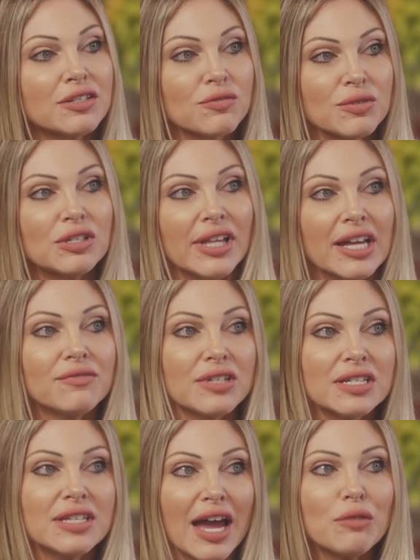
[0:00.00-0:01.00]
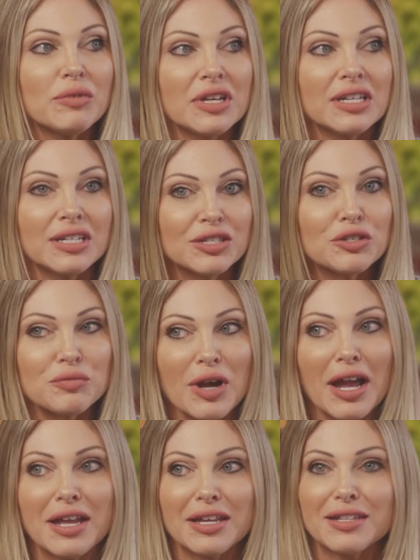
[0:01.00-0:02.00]
because real yeah. life does happen in
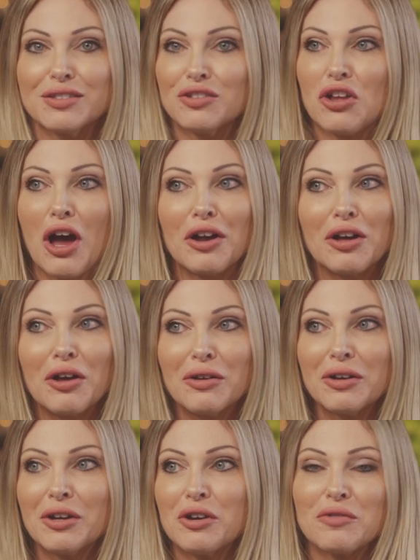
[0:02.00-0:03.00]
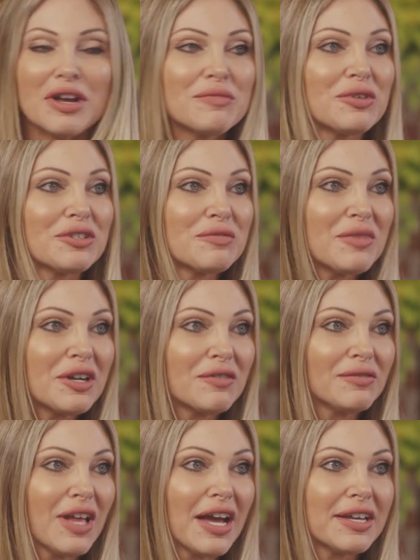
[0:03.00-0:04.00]
sobriety. It's not all rainbows yeah. and
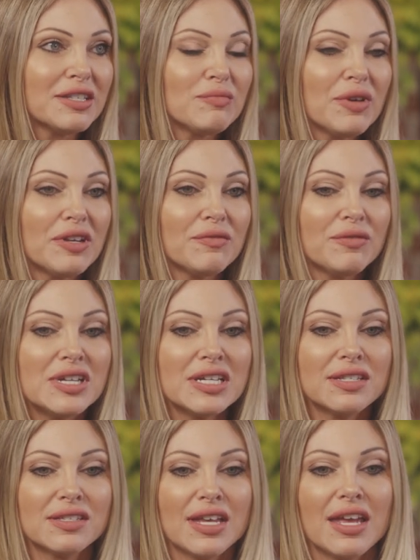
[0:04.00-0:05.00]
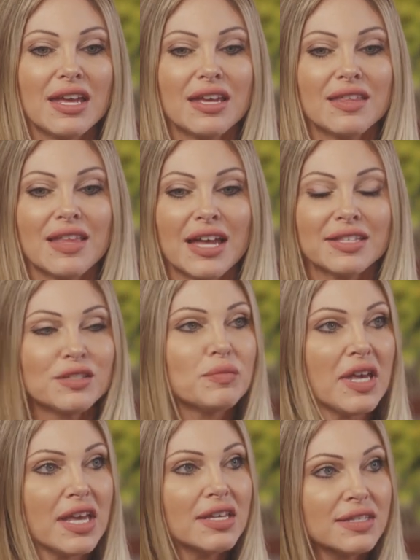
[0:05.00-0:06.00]
butterflies, yeah. but if we can stay in that
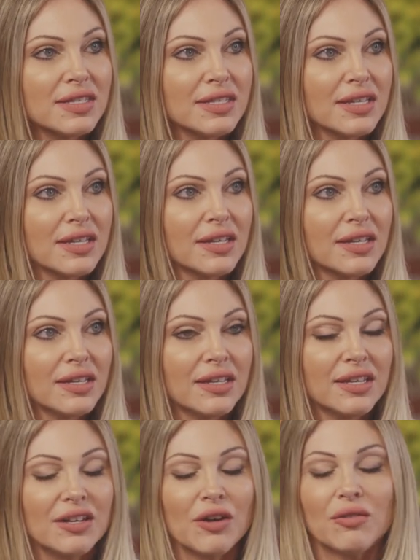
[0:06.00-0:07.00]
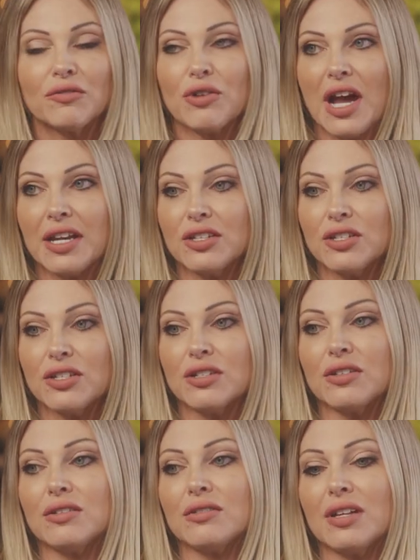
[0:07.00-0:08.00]
space, you know, of
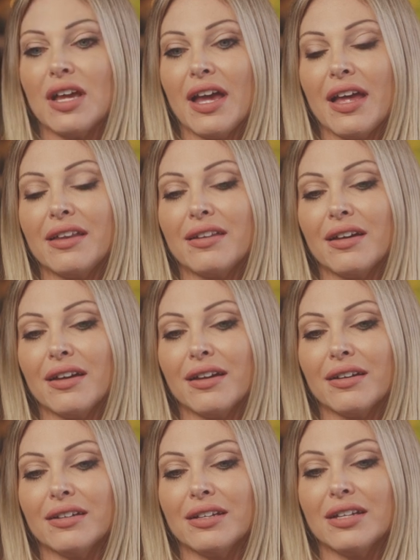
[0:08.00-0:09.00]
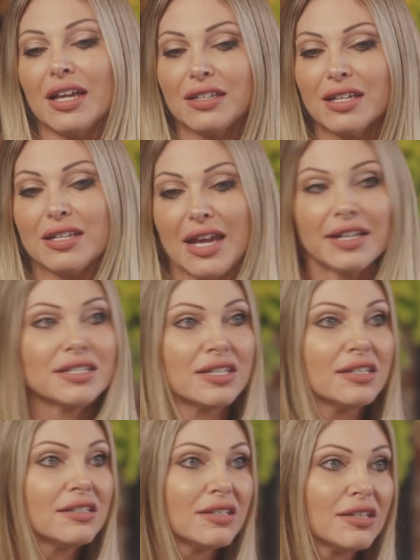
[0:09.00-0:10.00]
gratitude and uh, and
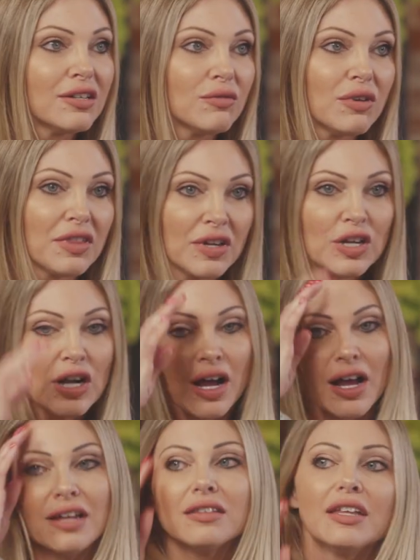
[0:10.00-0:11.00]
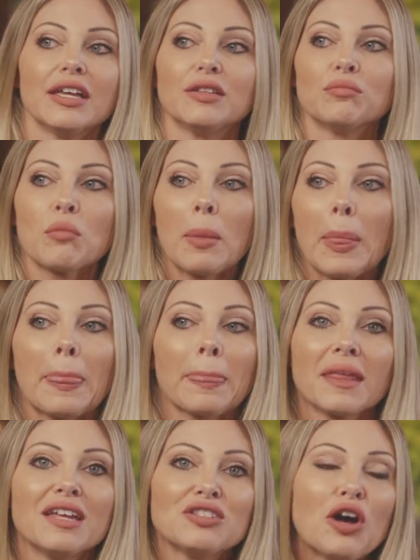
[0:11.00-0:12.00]
connected with our God, then
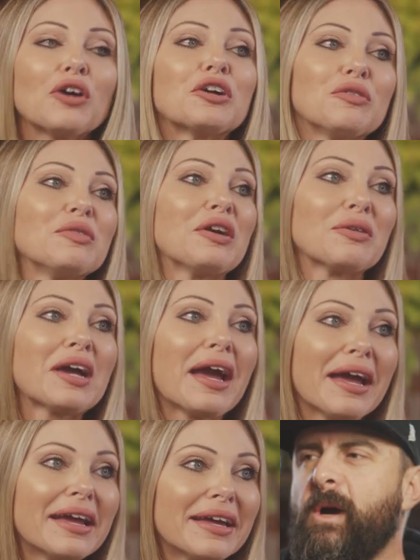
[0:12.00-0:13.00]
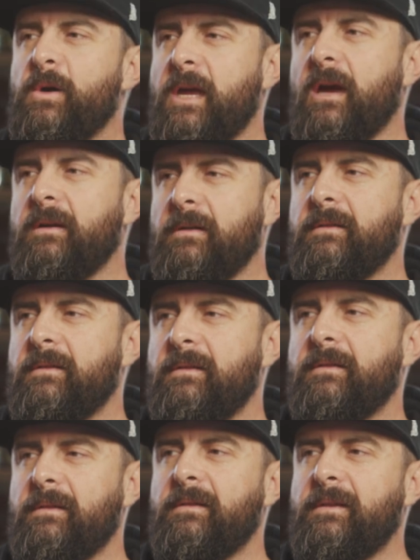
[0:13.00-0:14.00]
it's all going to be okay. Oh yeah.
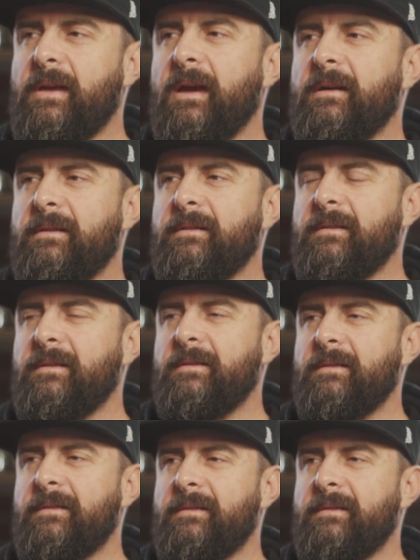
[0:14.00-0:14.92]
Yeah. Yeah. Um,